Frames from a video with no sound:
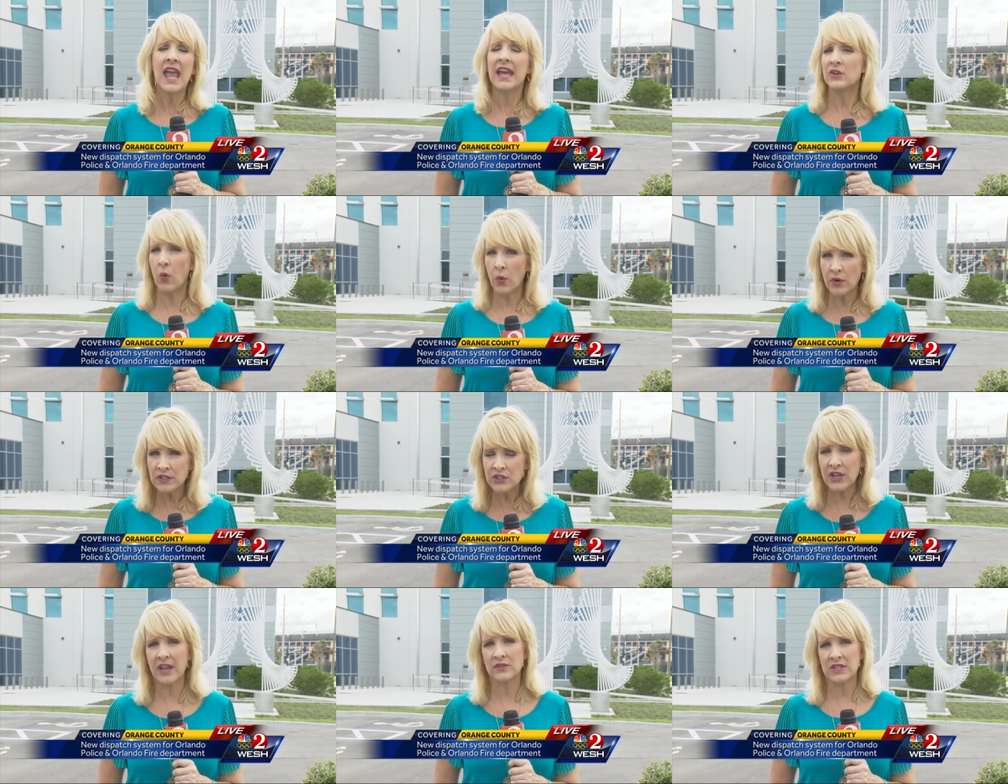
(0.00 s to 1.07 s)
and
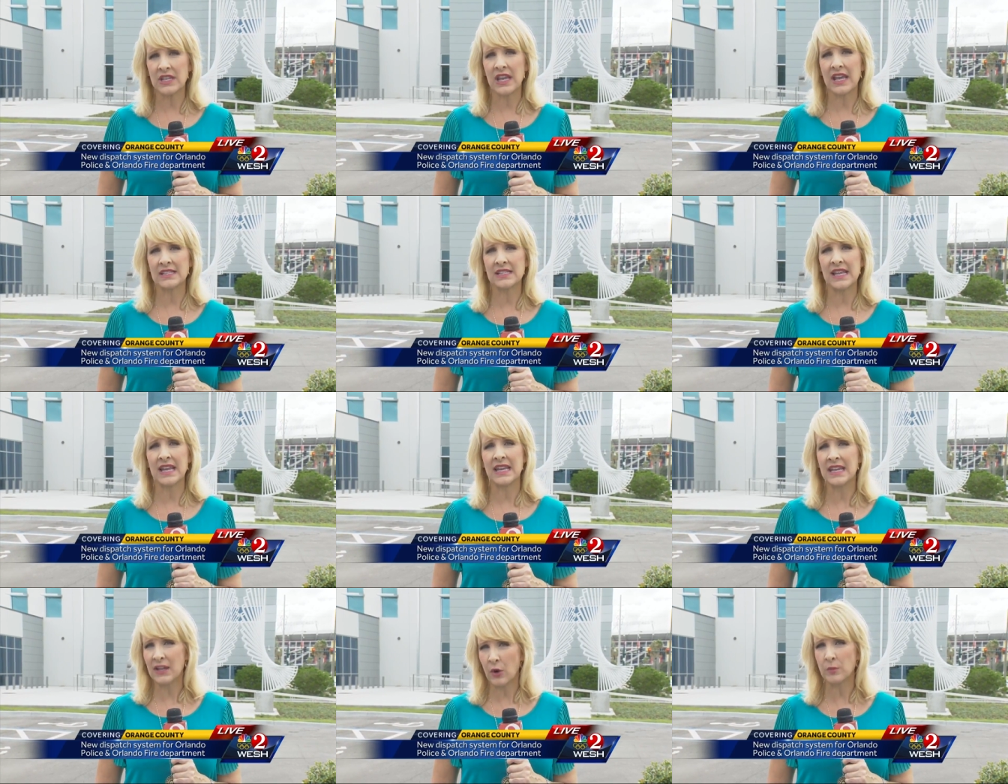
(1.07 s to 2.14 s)
Orange County has said
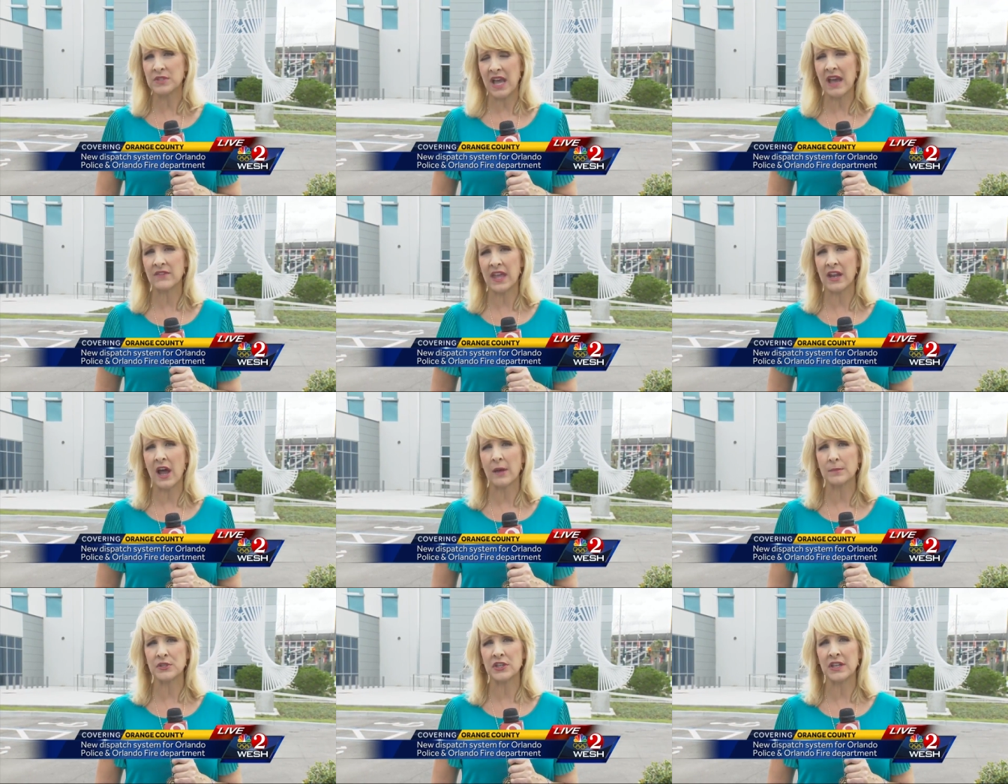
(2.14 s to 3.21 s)
it hoped to have that
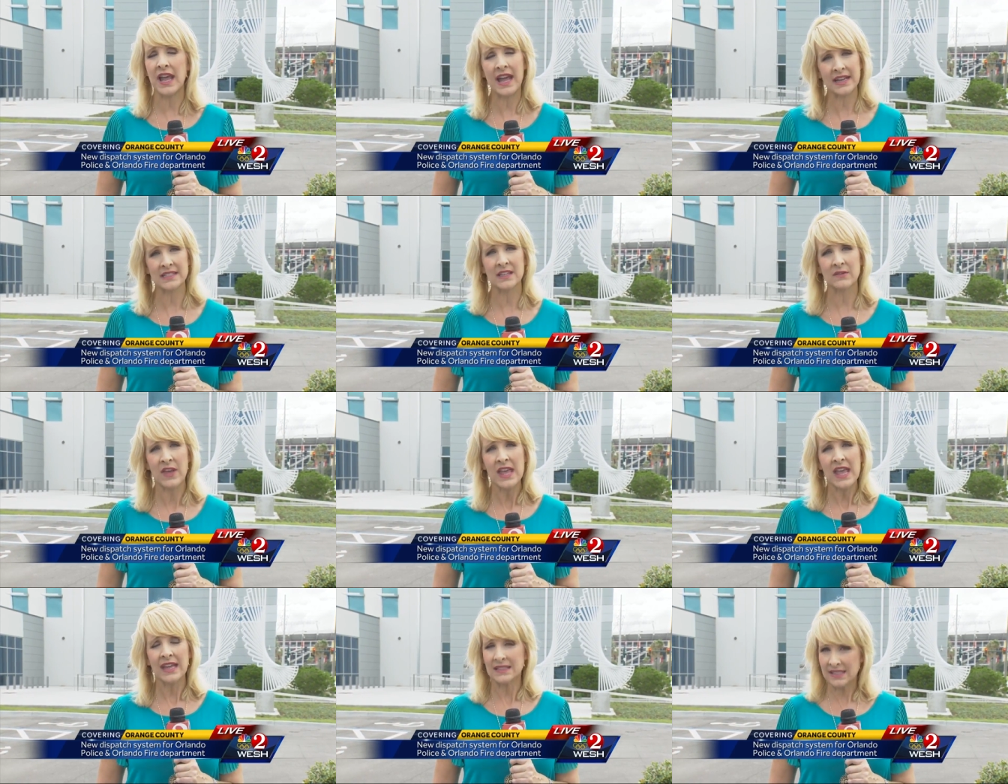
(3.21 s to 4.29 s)
option active
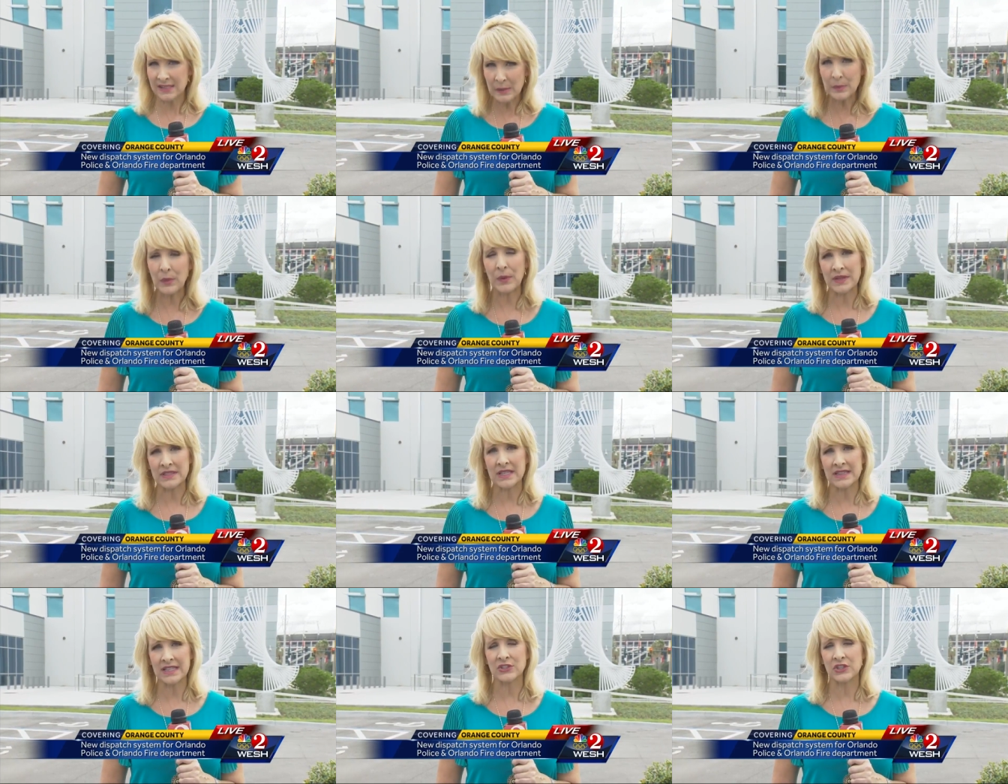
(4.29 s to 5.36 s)
at some
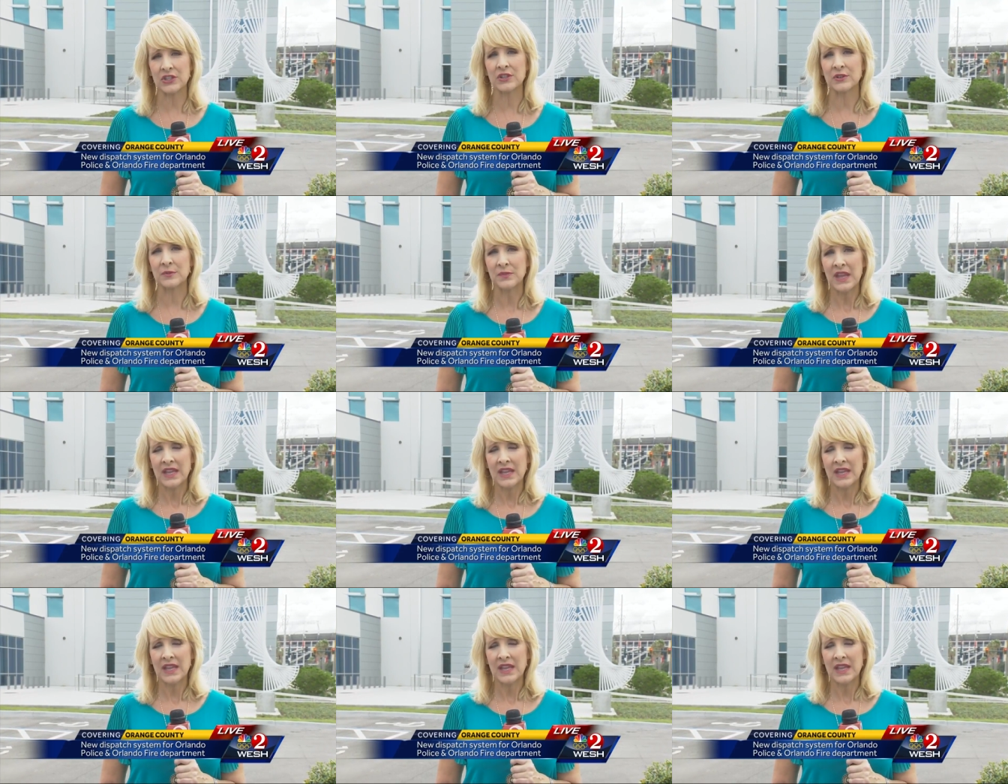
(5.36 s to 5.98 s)
point this year.